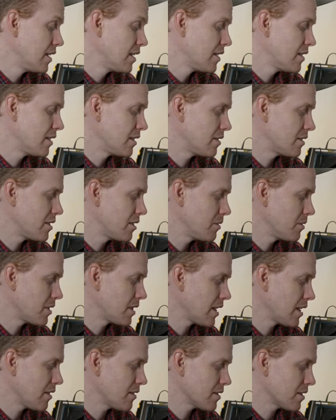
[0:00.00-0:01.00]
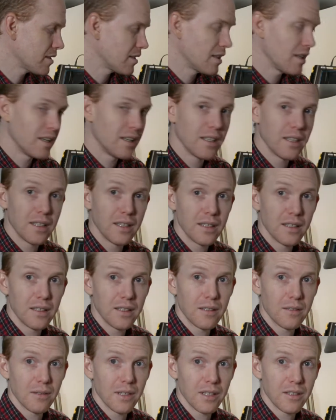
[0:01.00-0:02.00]
they're two thousand,
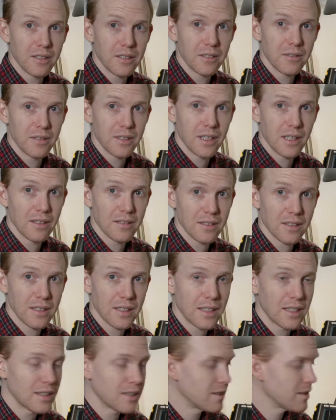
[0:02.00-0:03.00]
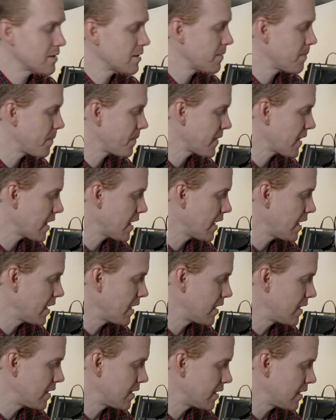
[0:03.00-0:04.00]
around two thousand dollars,
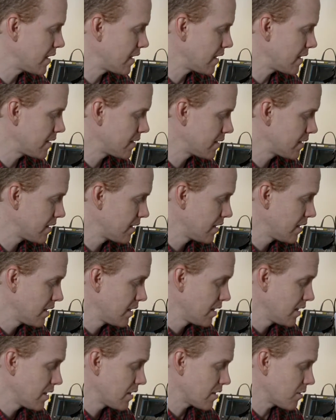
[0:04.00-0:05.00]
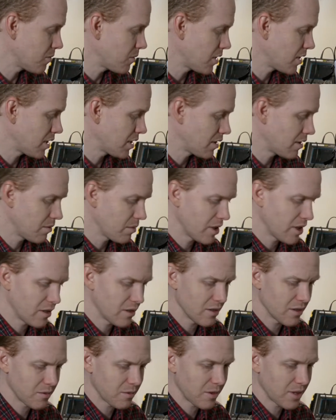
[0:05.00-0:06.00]
and uh, the one hundred
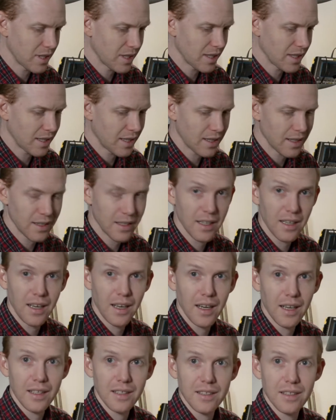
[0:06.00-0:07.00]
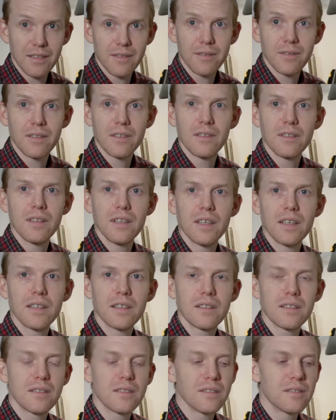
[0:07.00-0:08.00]
megahertz one I got on an auction for
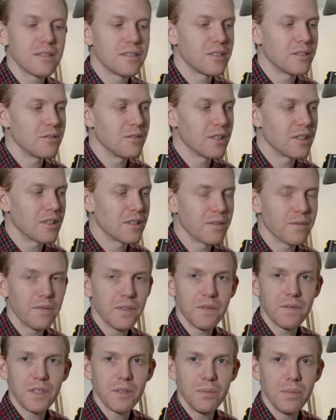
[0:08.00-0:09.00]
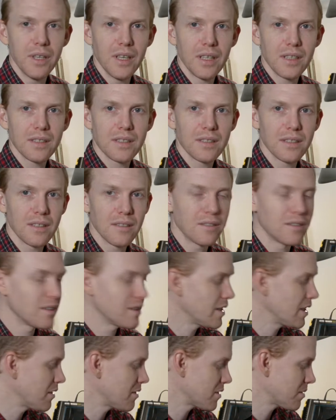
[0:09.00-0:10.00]
like two hundred fifty bucks. So
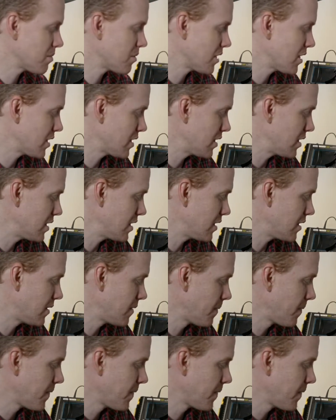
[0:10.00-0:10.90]
that was a pretty good deal.